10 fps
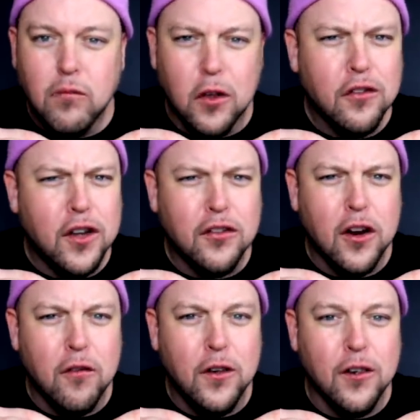this guy's
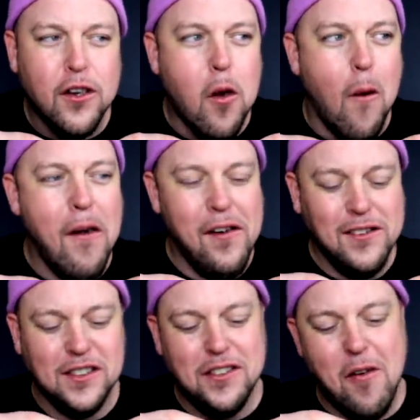got it figured out.
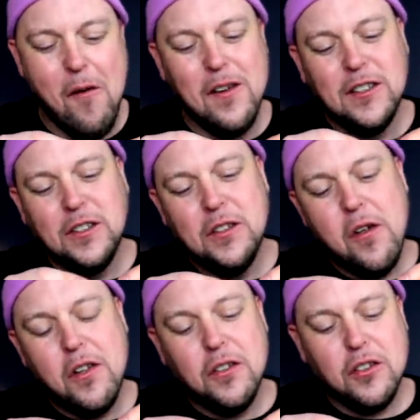
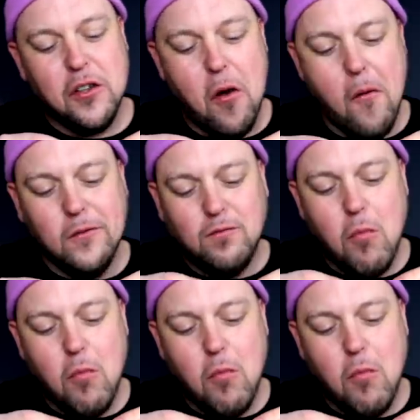So